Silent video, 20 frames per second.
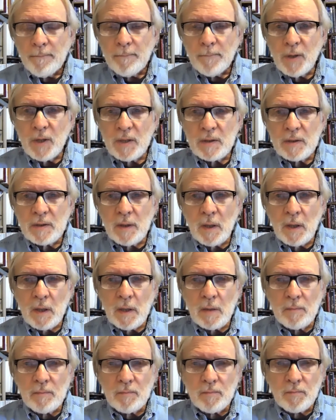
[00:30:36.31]
But
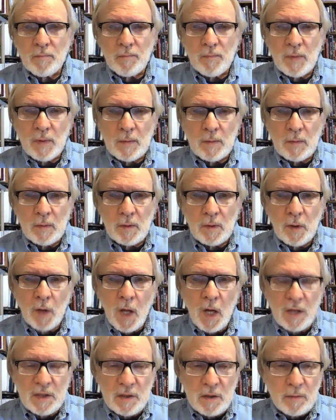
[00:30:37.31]
um,
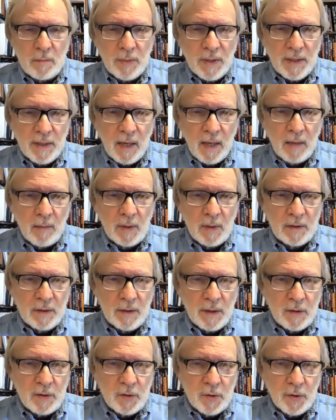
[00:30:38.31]
Lawson became a
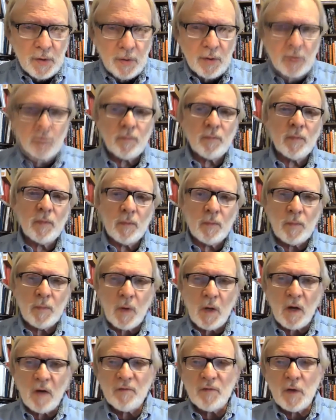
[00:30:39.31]
teacher
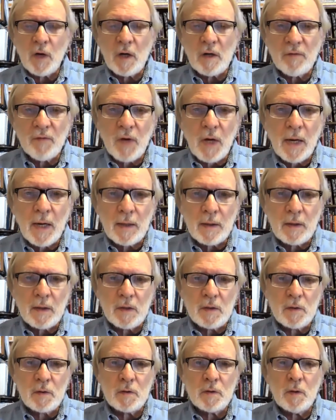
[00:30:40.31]
of
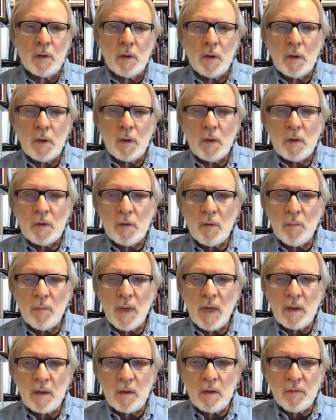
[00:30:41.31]
nonviolence to
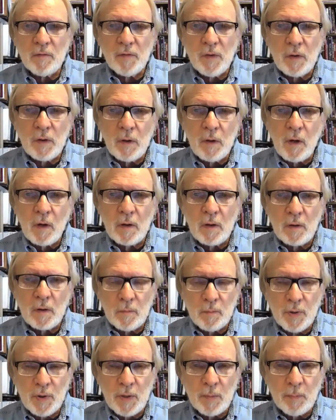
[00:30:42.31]
many of the young
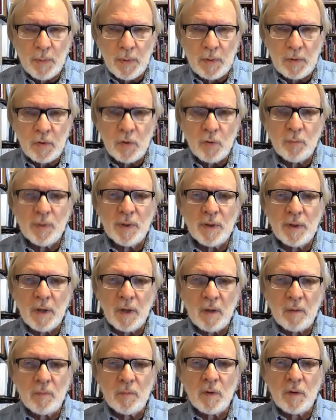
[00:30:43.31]
people who
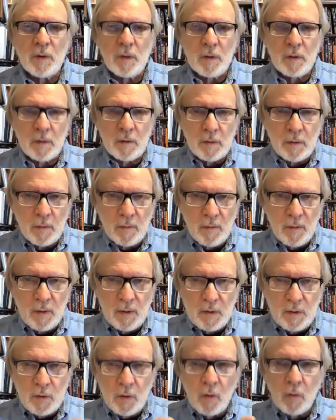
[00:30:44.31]
became the, the
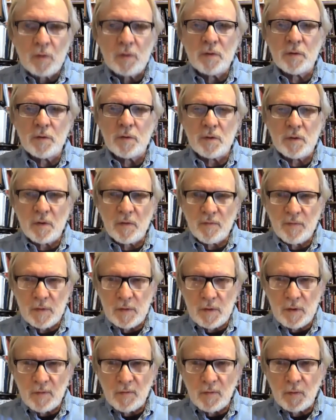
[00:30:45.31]
soldiers of the
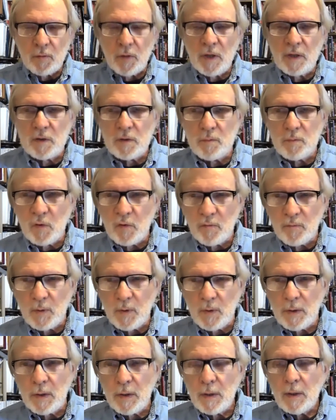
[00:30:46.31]
civil rights movement.